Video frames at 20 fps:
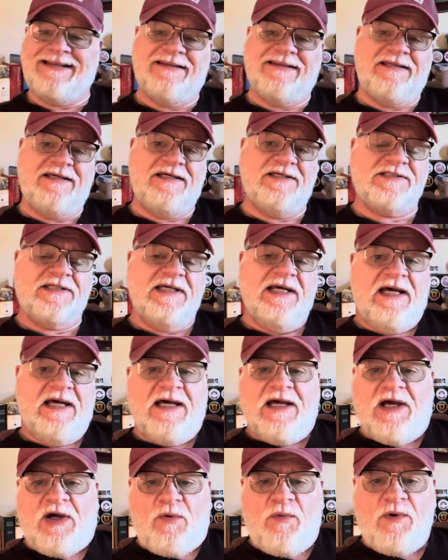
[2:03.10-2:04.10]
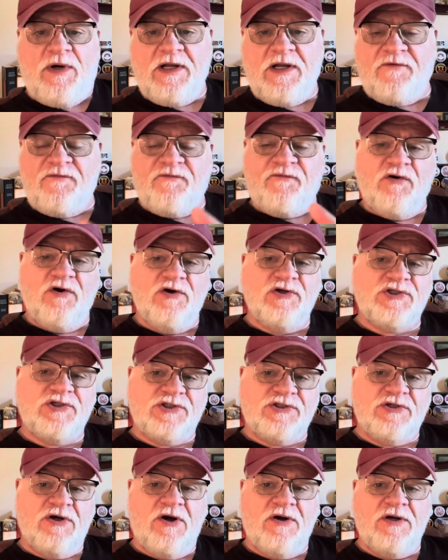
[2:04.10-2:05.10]
this when I first
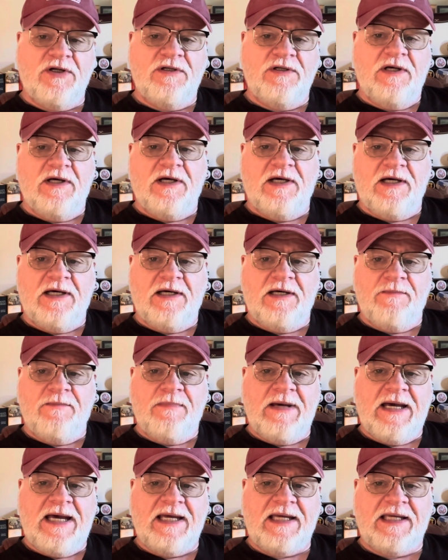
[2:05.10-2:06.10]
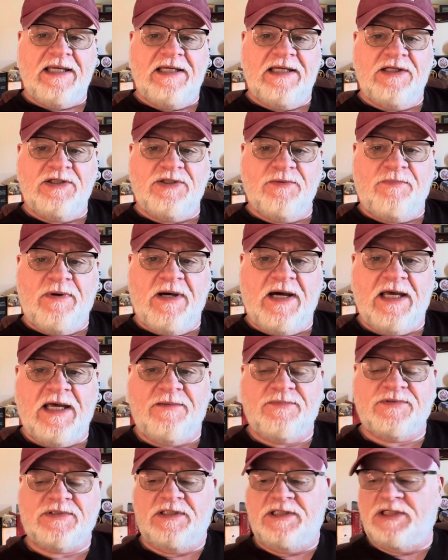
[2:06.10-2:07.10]
started back into
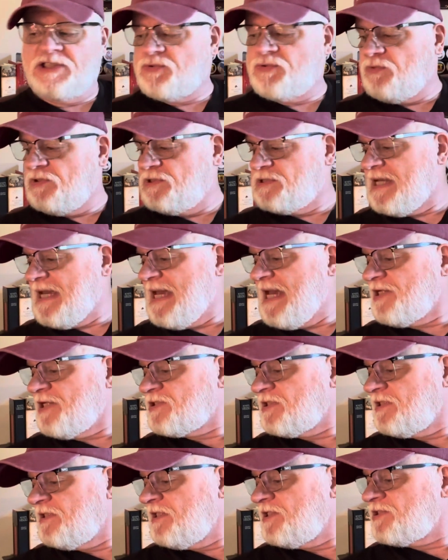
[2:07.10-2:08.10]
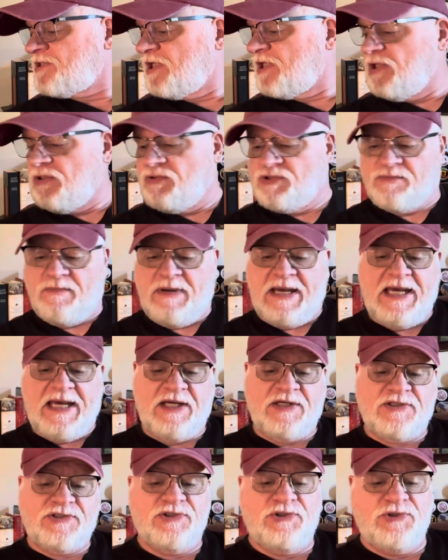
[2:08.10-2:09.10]
pipes. And this goes
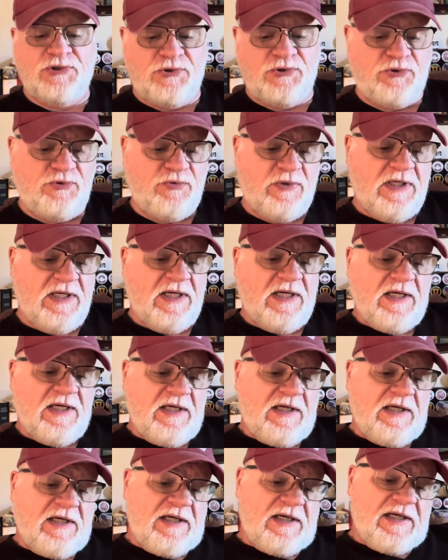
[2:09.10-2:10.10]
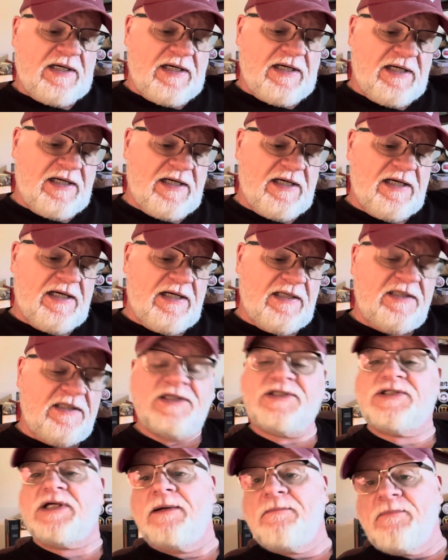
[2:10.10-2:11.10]
back to
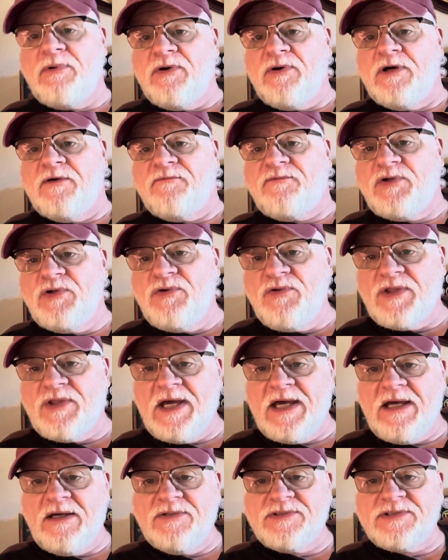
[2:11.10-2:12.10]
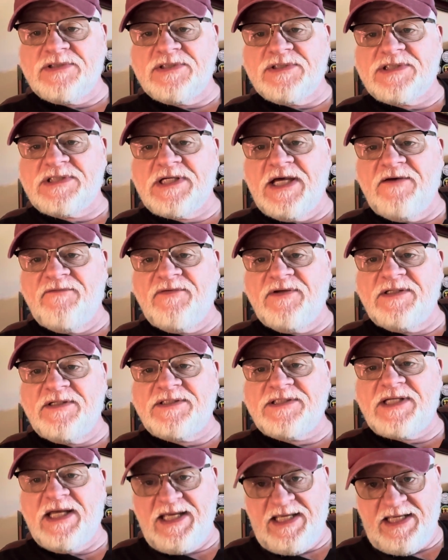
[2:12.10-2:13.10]
December of
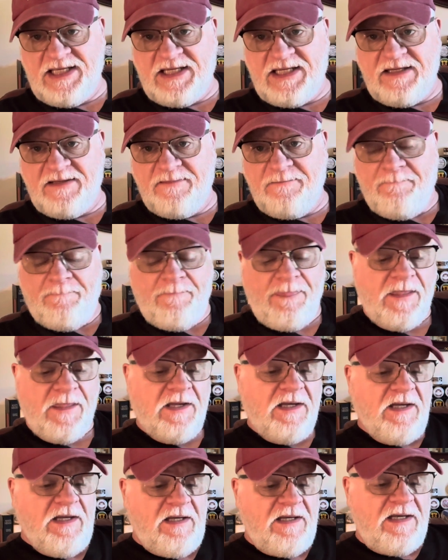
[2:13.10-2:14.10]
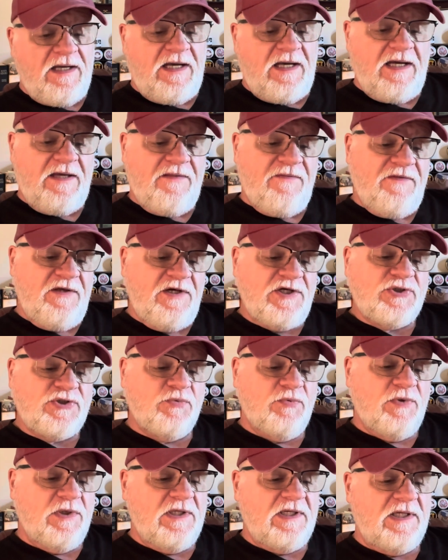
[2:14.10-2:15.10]
2017. And this
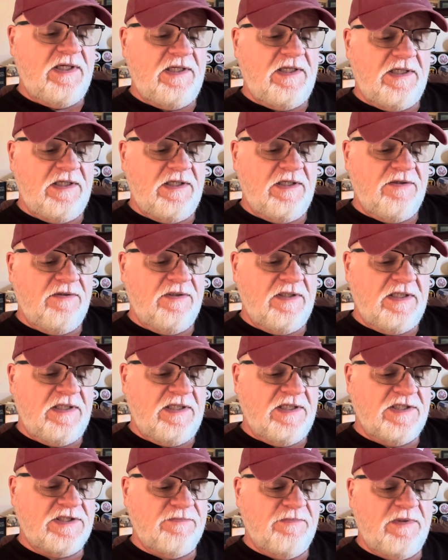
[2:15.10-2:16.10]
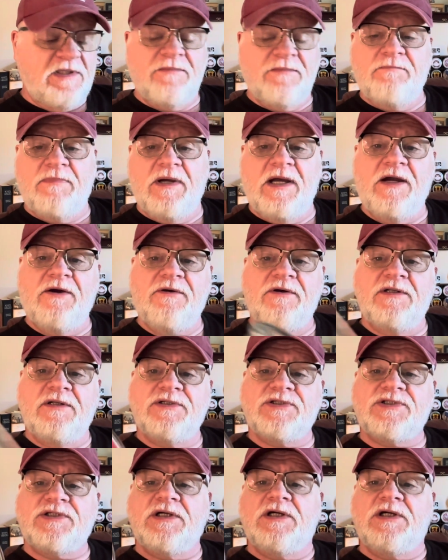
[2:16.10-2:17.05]
one here is Mac Baren's